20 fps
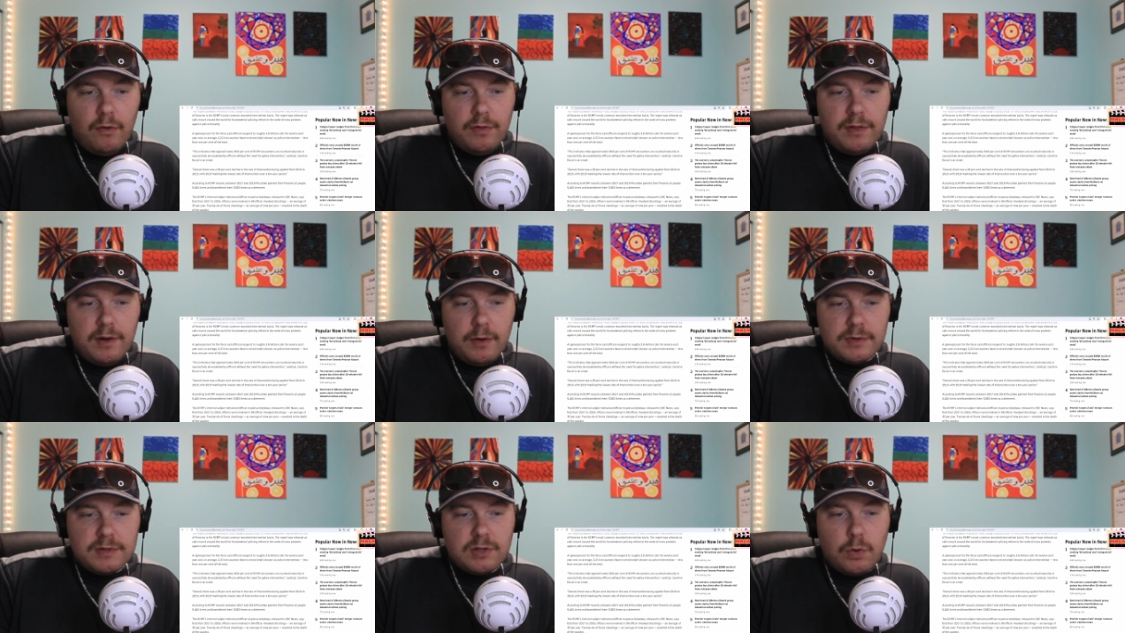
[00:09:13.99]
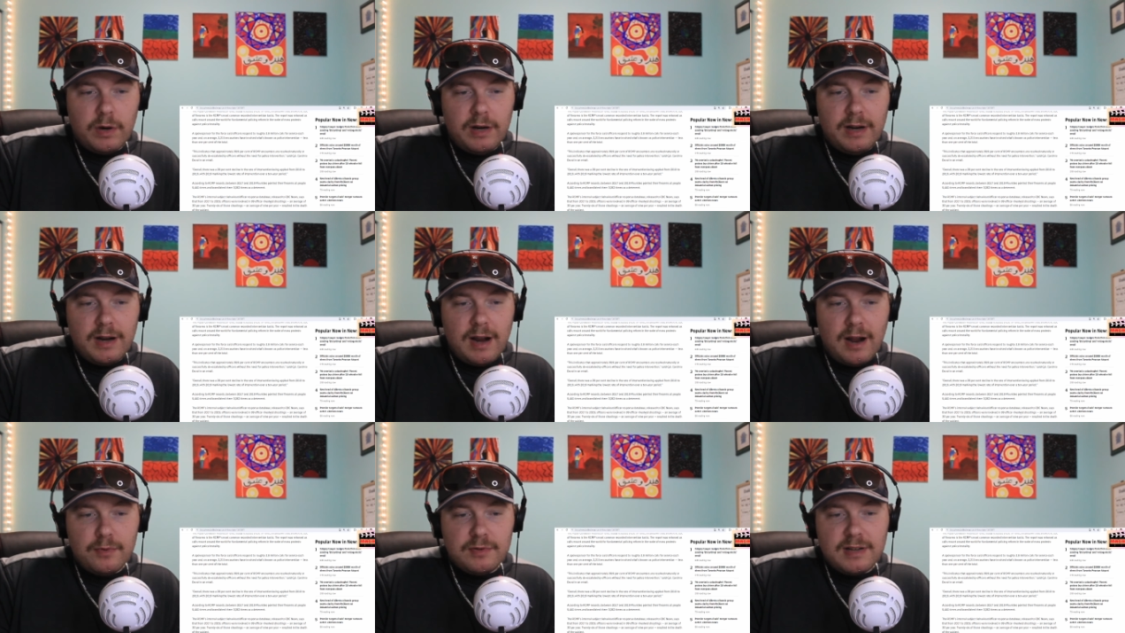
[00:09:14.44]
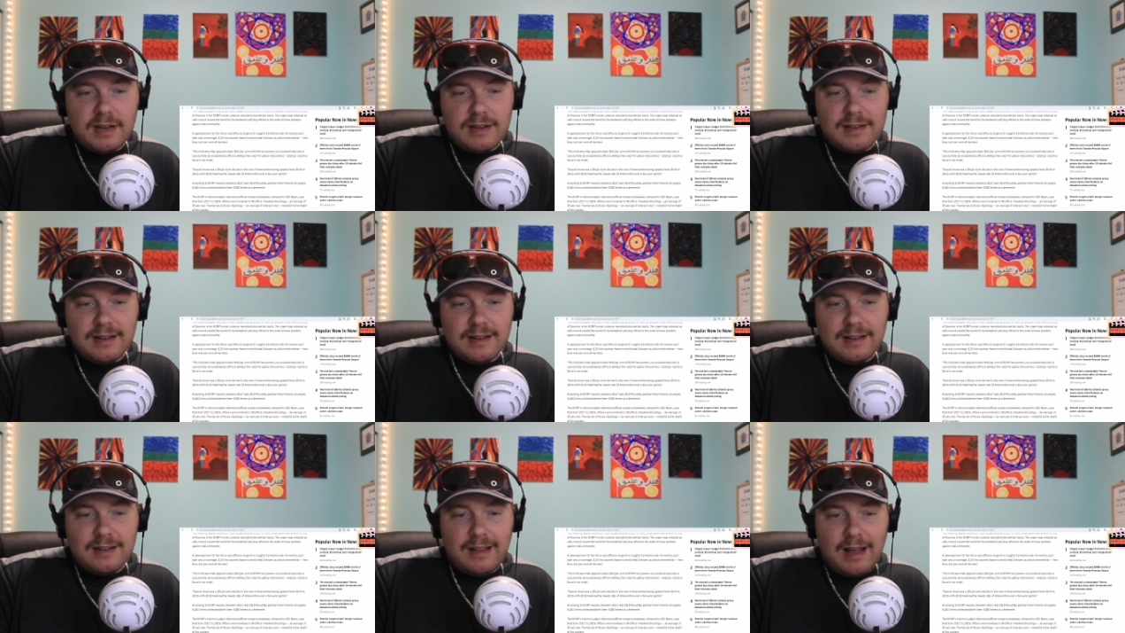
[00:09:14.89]
there was 29%
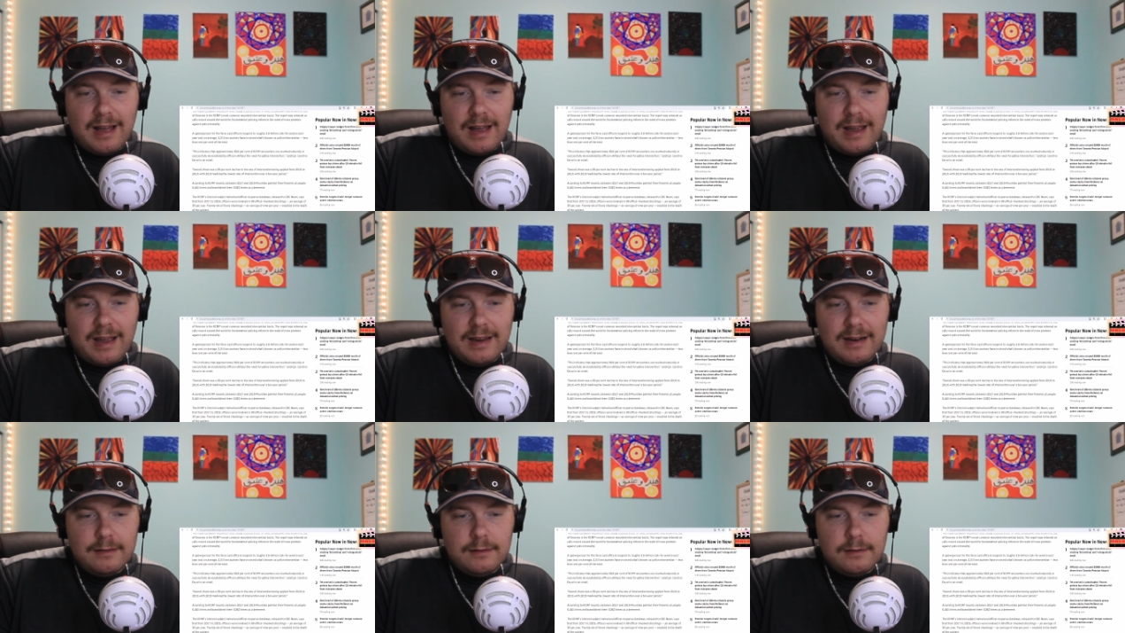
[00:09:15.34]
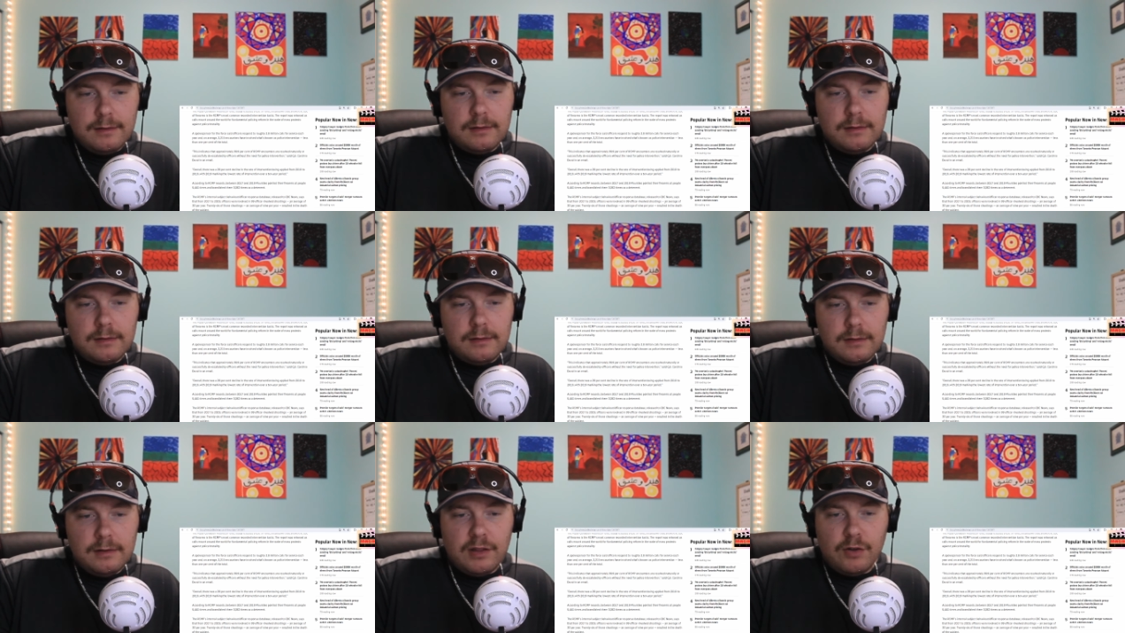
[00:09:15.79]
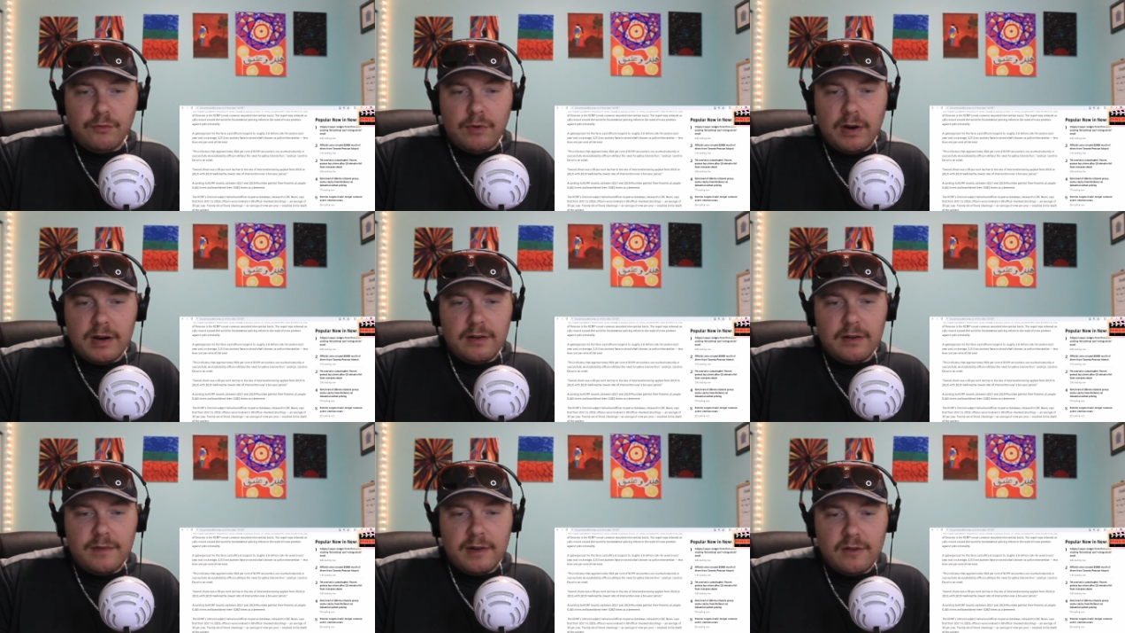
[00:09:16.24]
decline in the
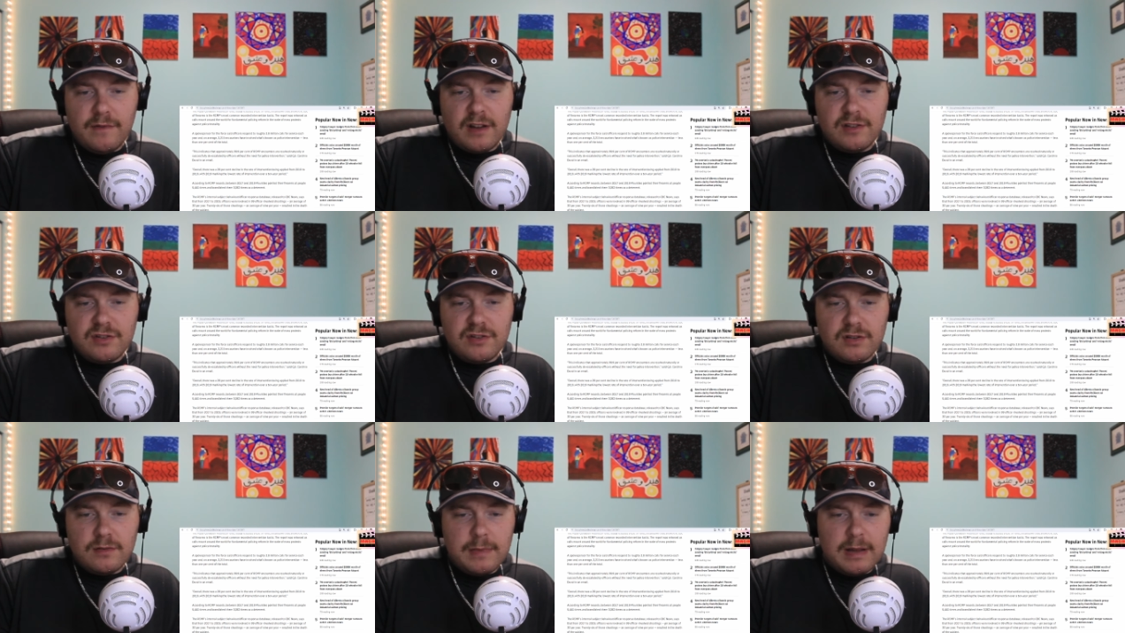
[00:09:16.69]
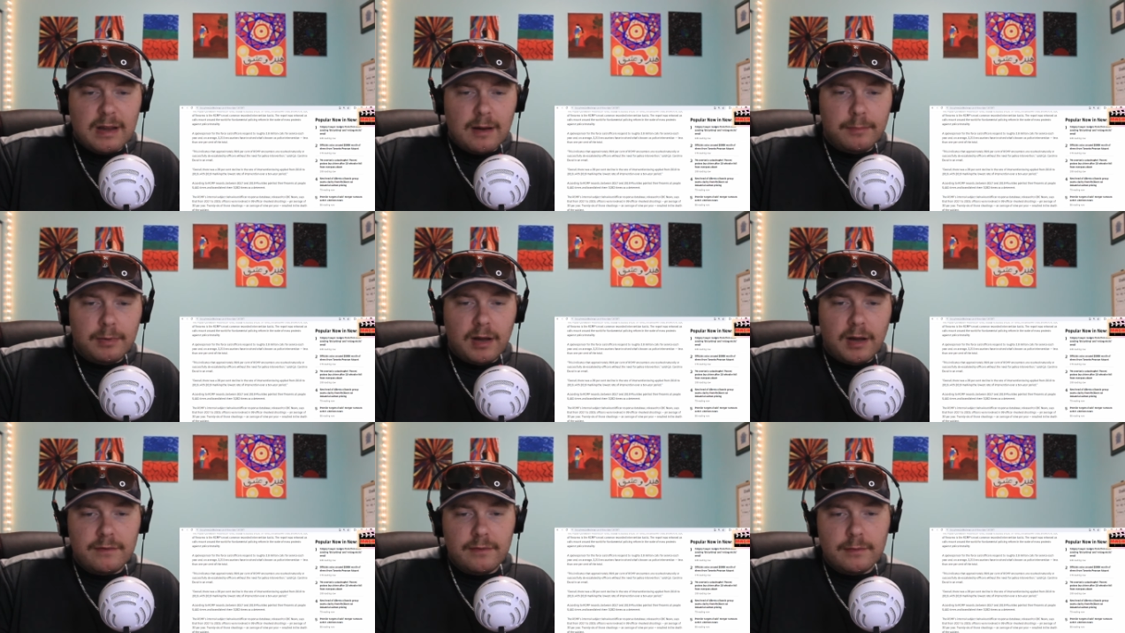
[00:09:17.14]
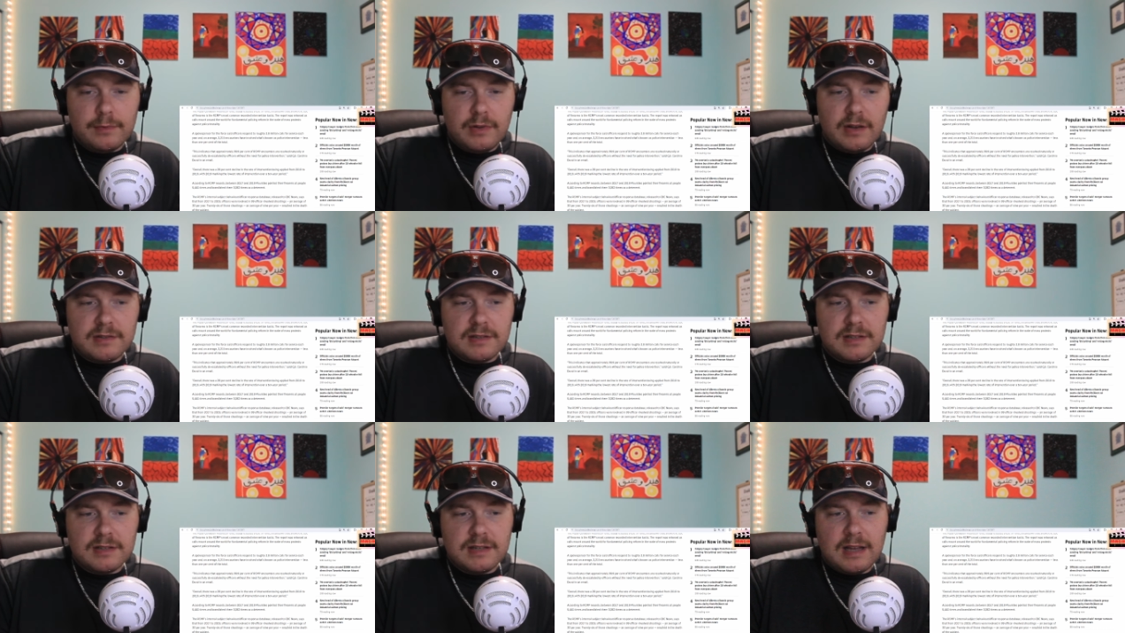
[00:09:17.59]
rate of intervention being applied from
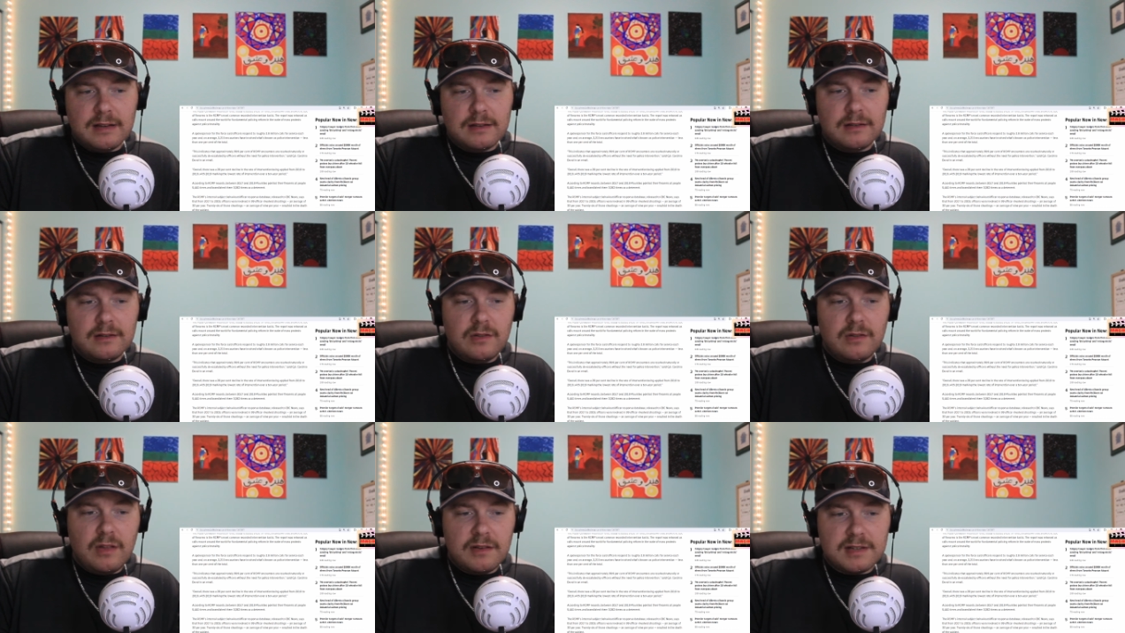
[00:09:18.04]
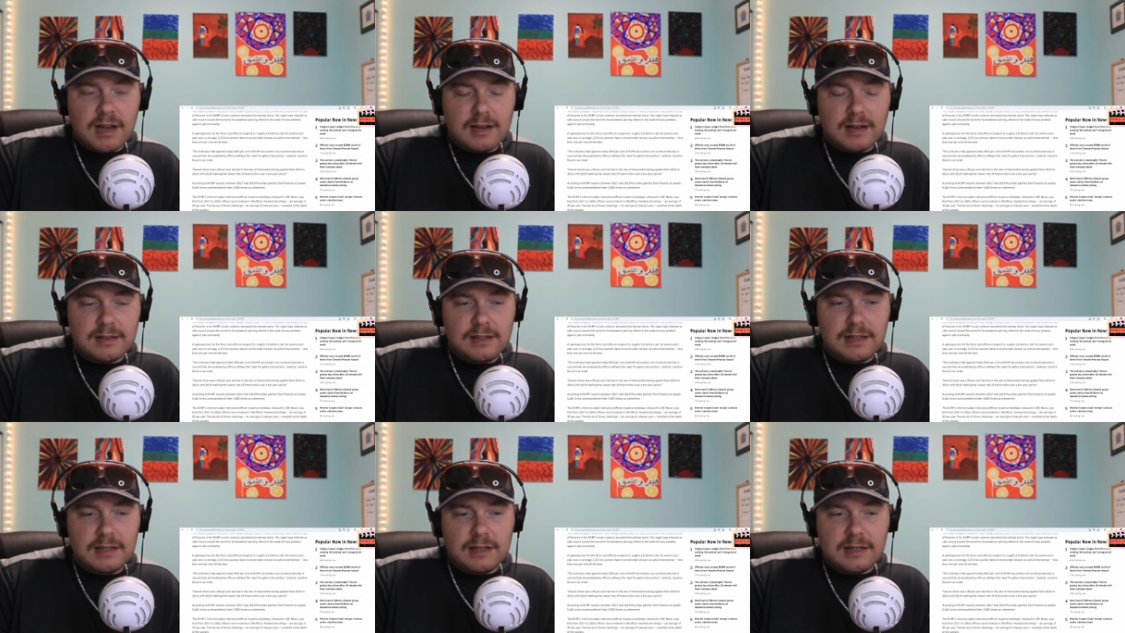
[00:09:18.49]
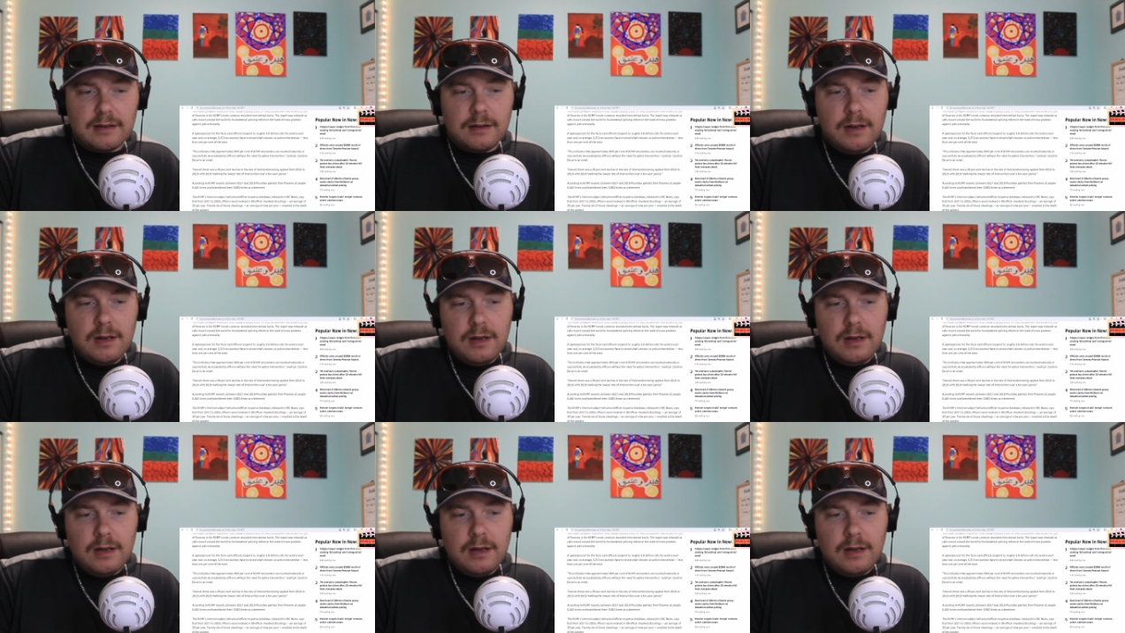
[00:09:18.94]
2010 to 2019.